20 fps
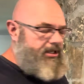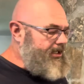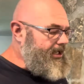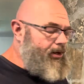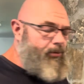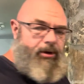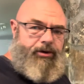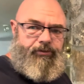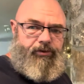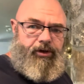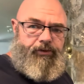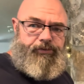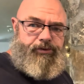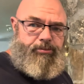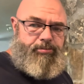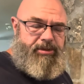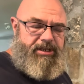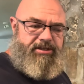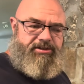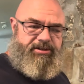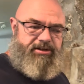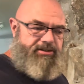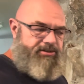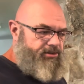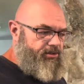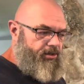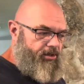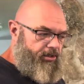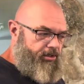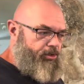However, a few pieces
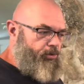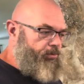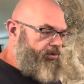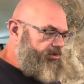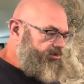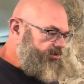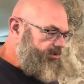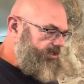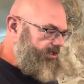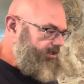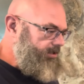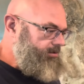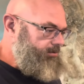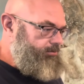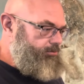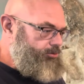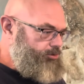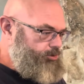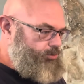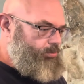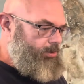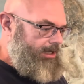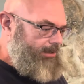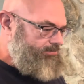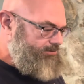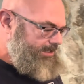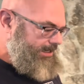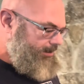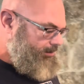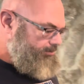are going to get
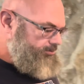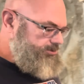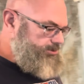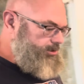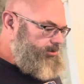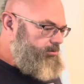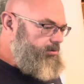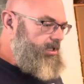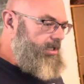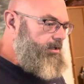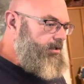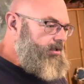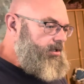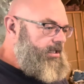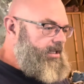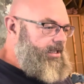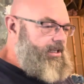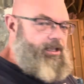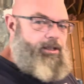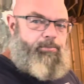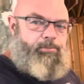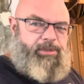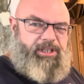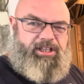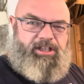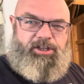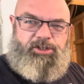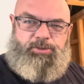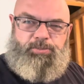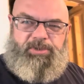swapped out. So
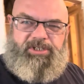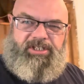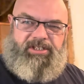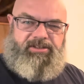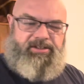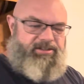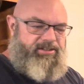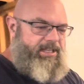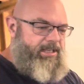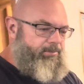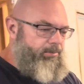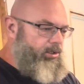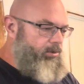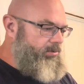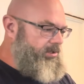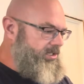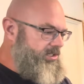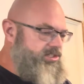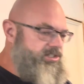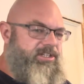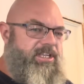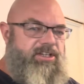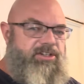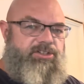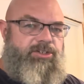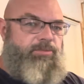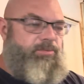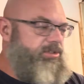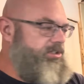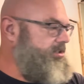because we did the demo in a
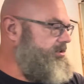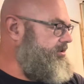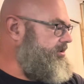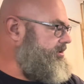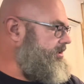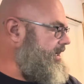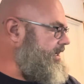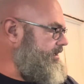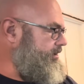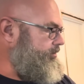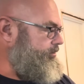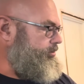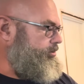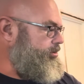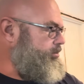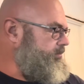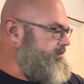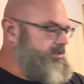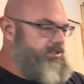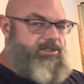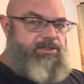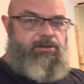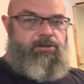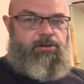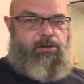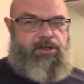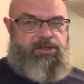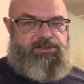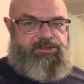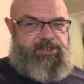section, we did the dining room and this
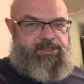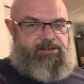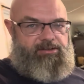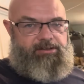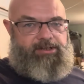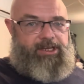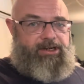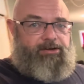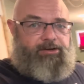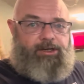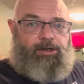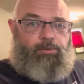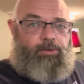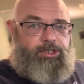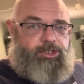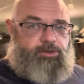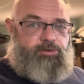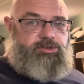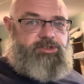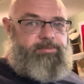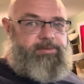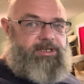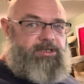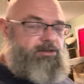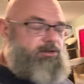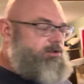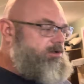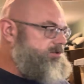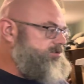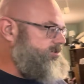closet area, what used to be a
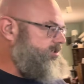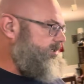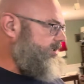closet